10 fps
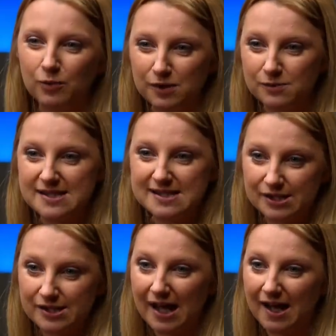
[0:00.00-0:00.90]
we would
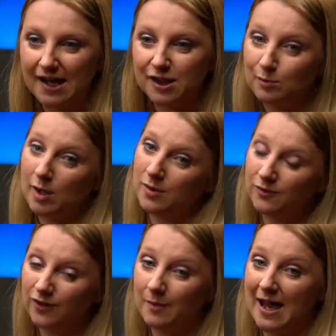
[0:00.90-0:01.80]
sell that at the
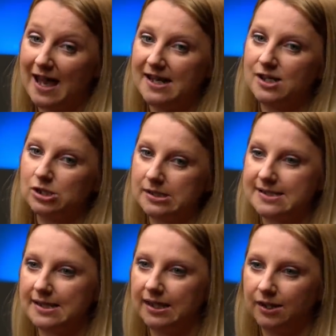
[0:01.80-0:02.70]
moment for about $80 a